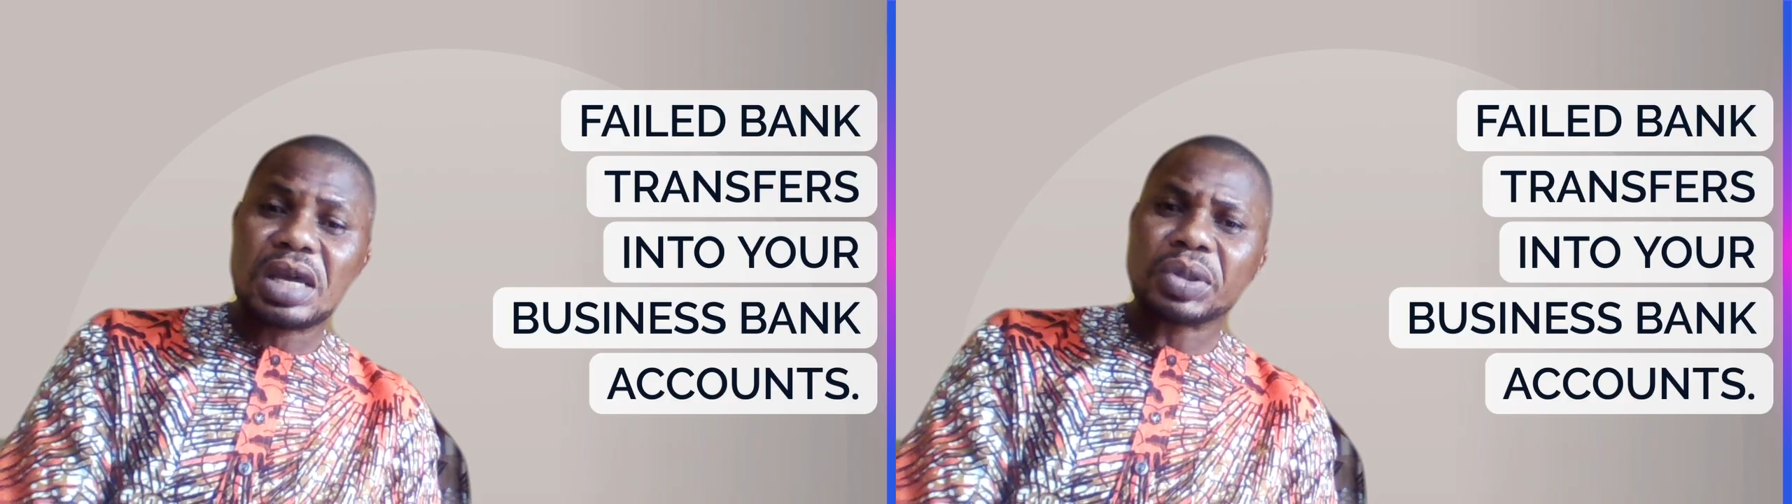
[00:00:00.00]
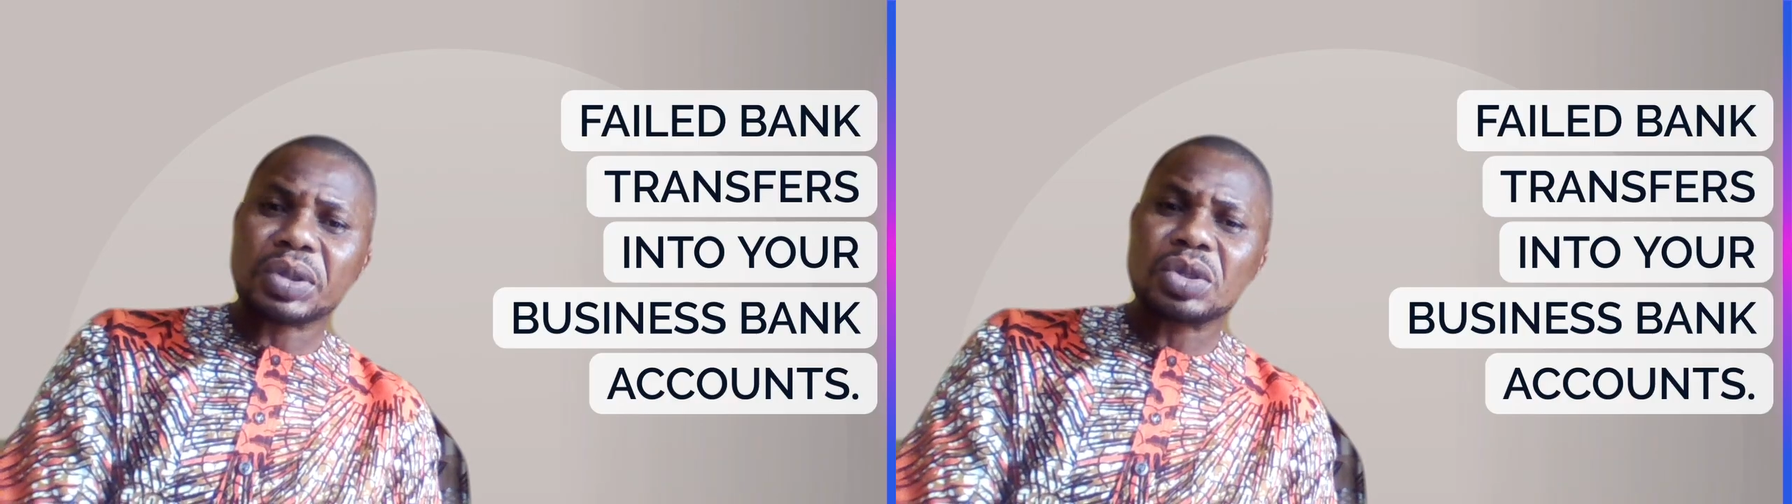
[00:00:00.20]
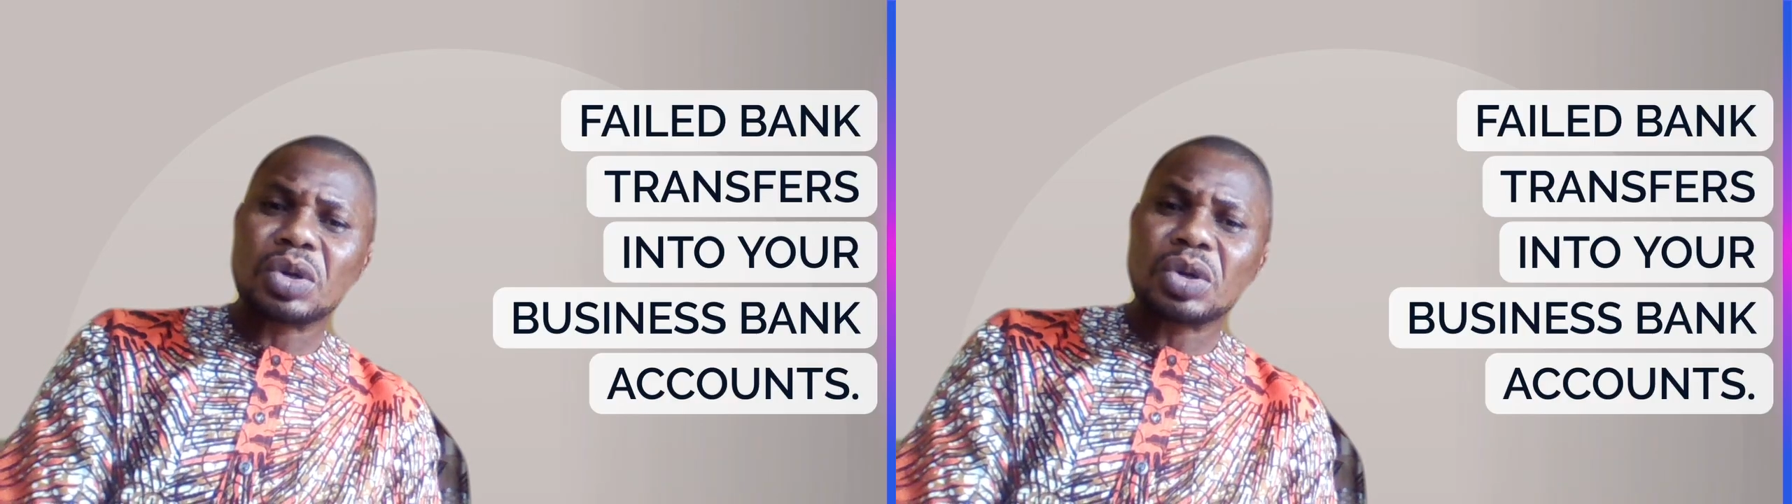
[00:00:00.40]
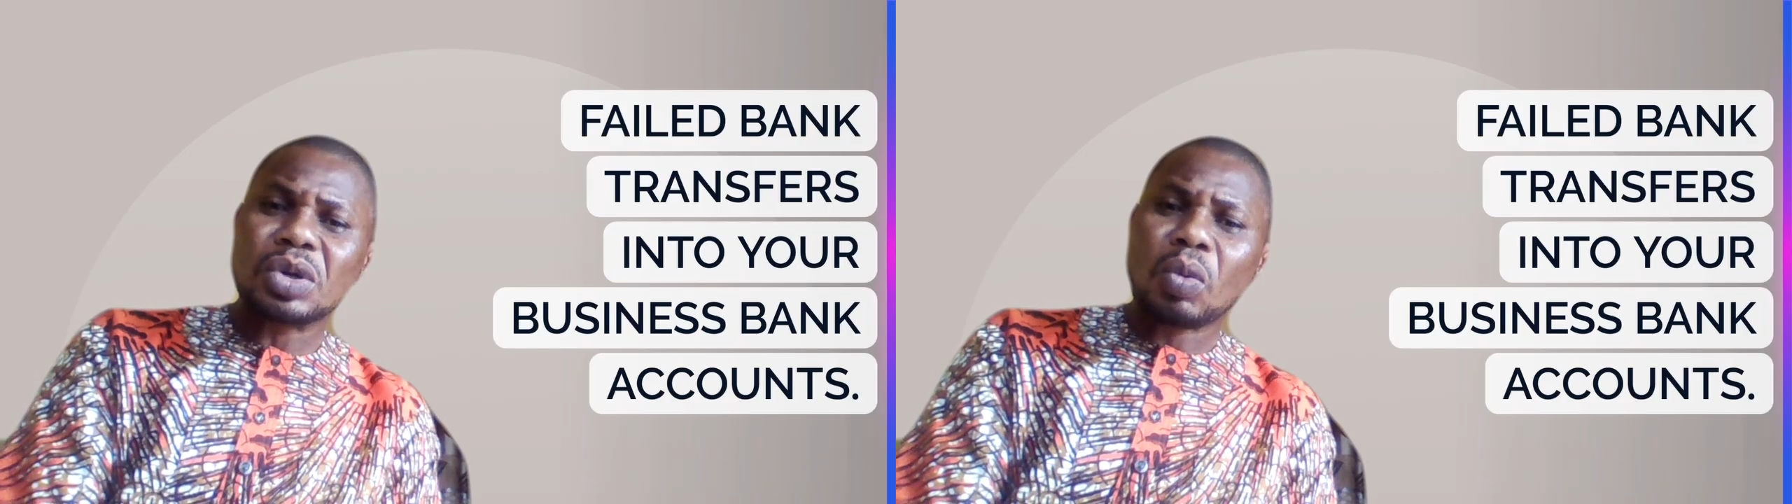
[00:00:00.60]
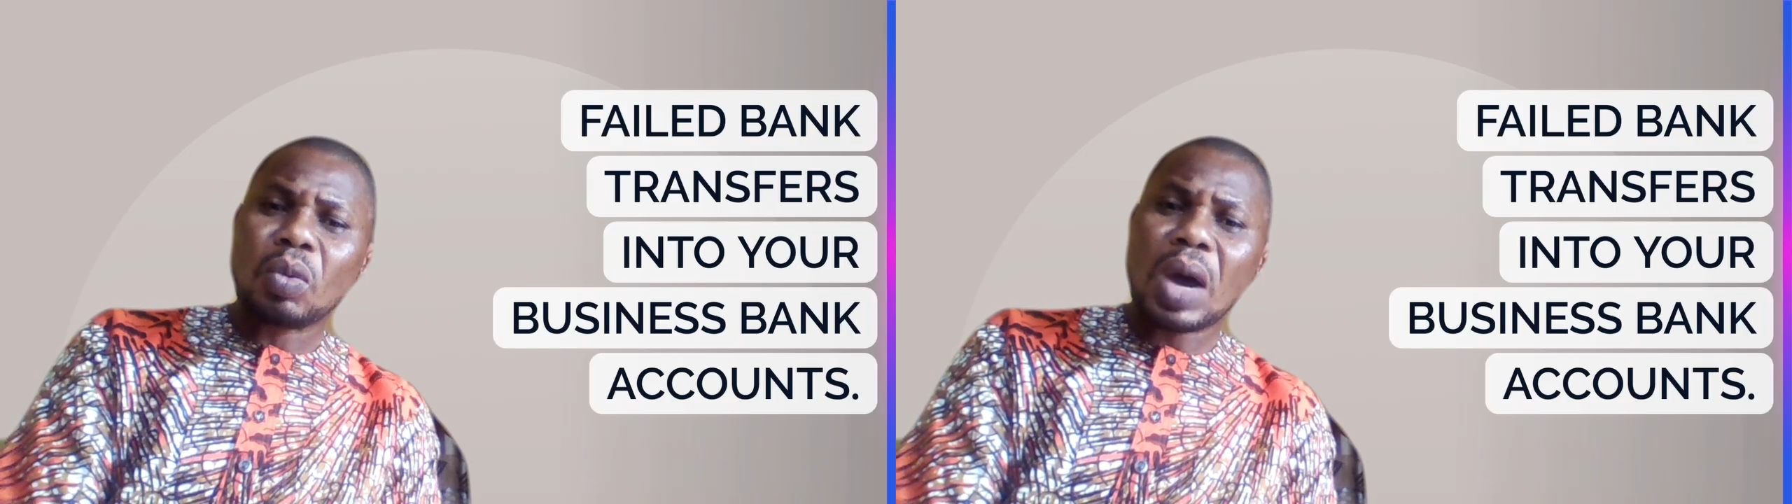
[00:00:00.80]
But
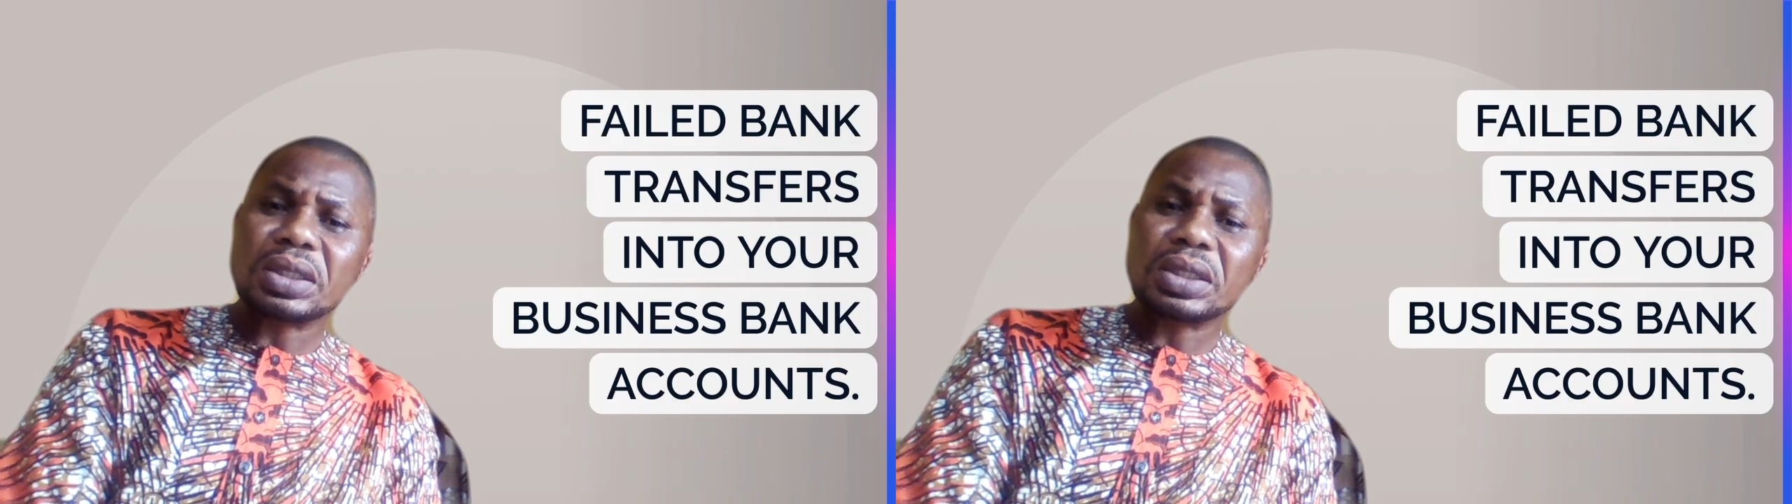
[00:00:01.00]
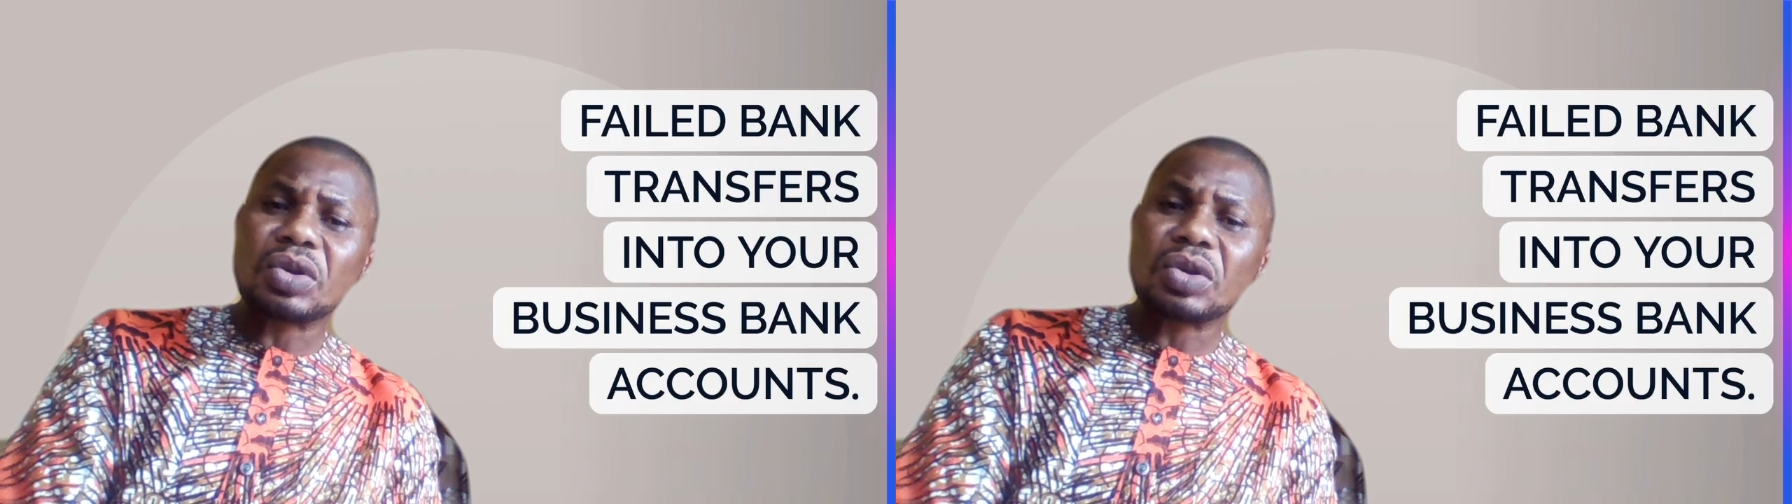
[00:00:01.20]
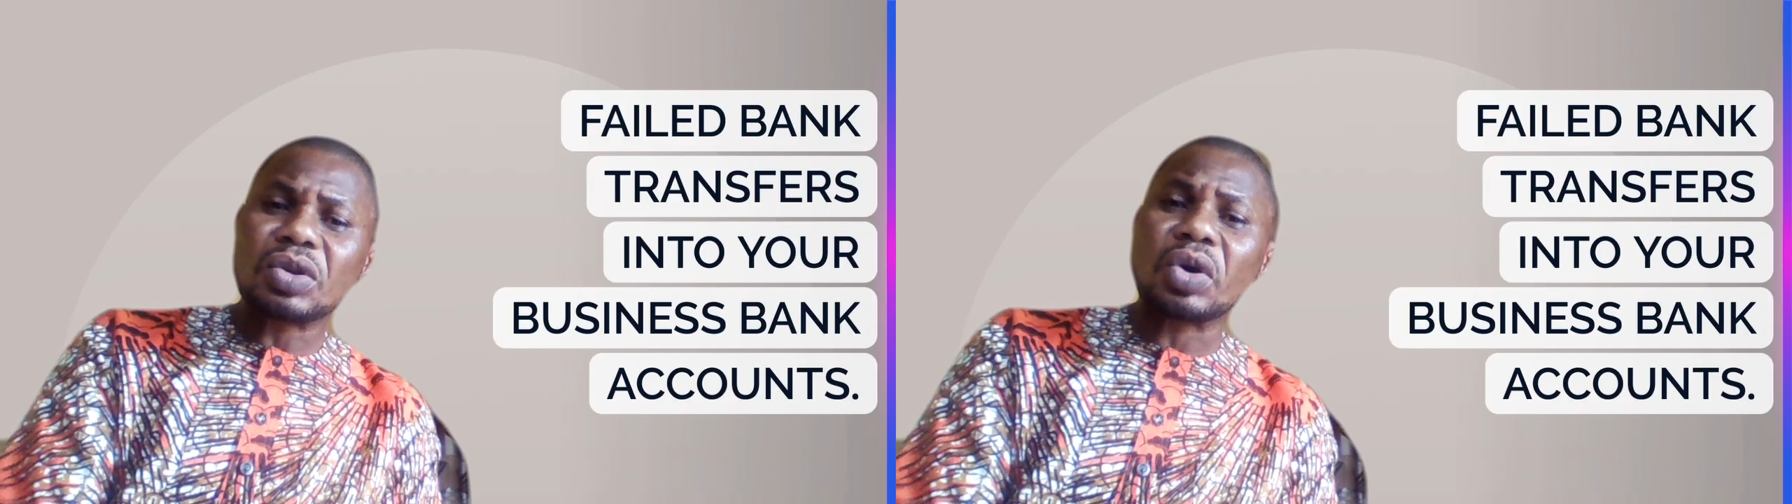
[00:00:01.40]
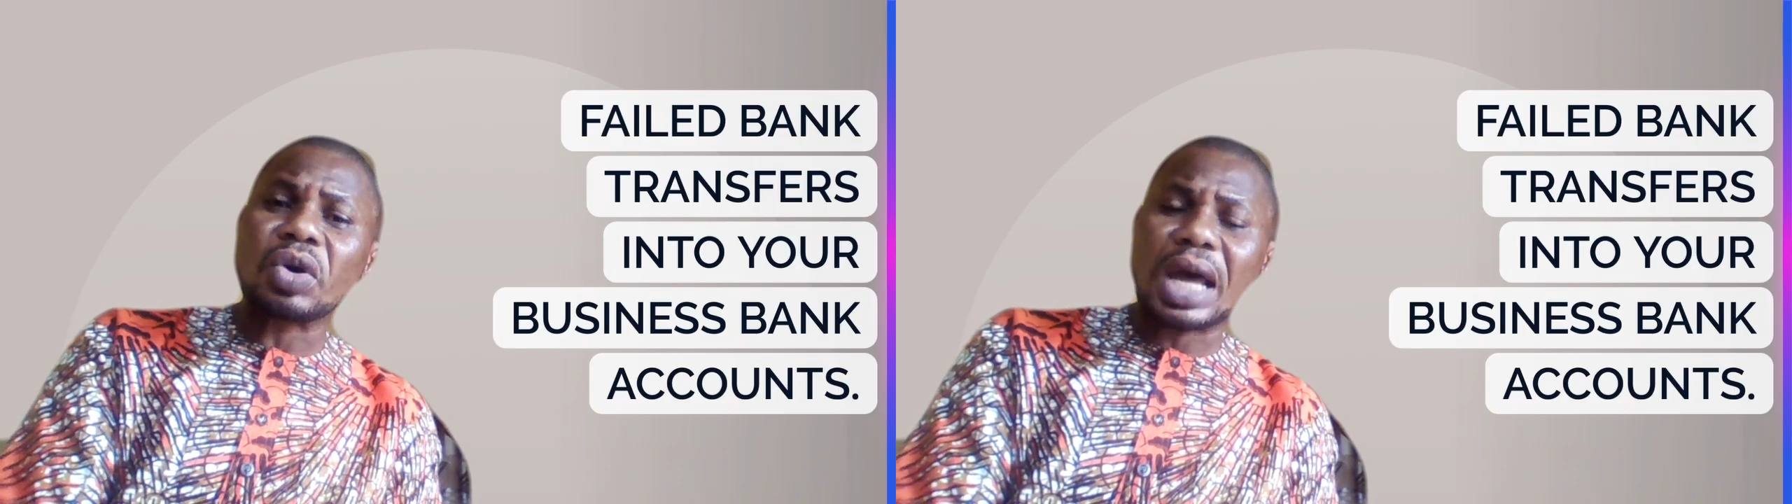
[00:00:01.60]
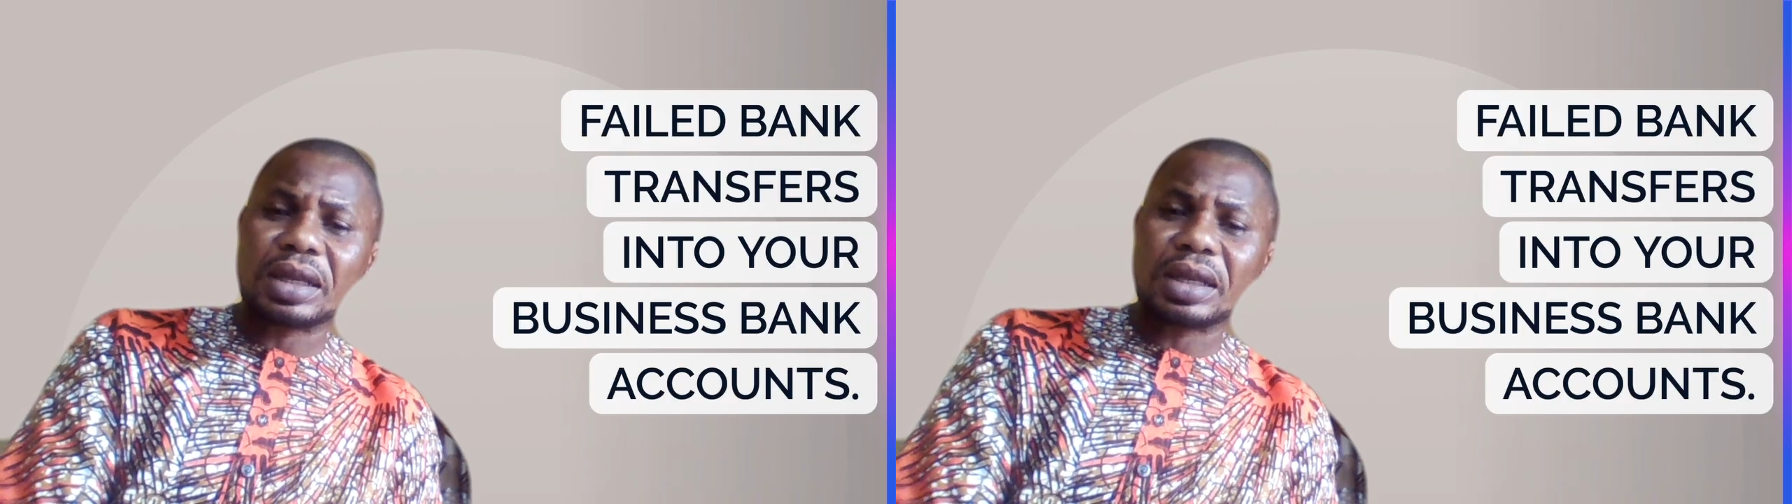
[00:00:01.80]
one thing or the
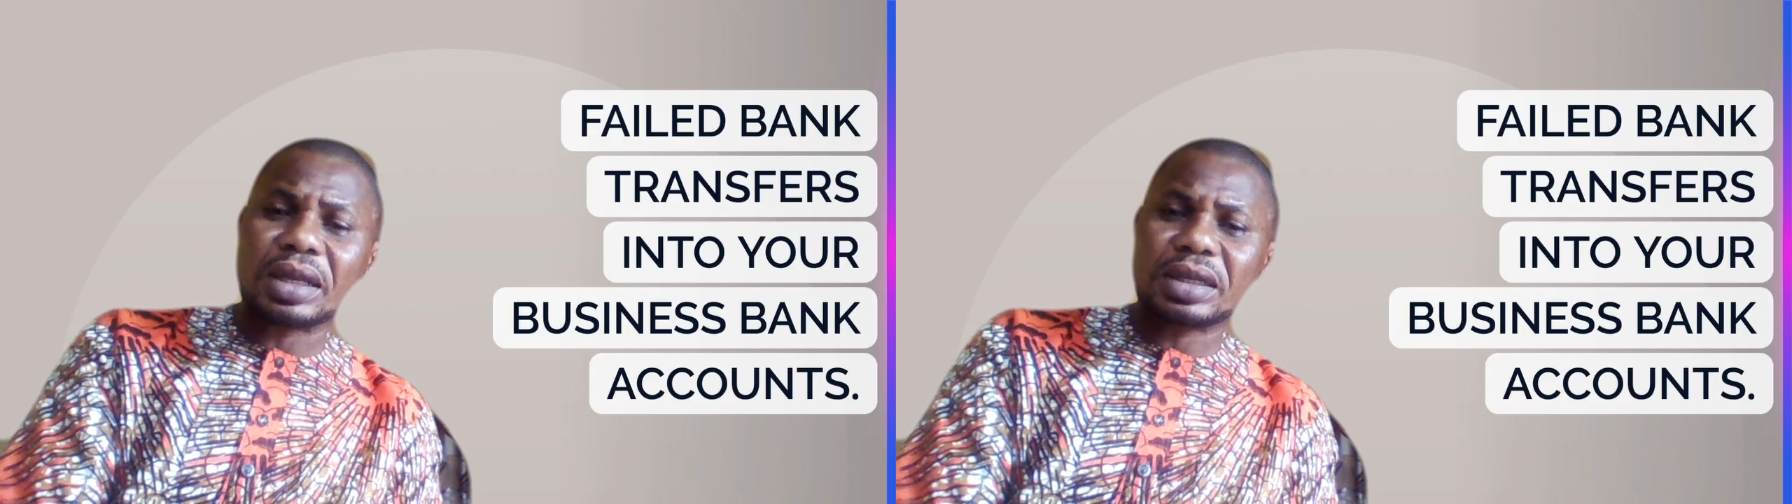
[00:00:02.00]
other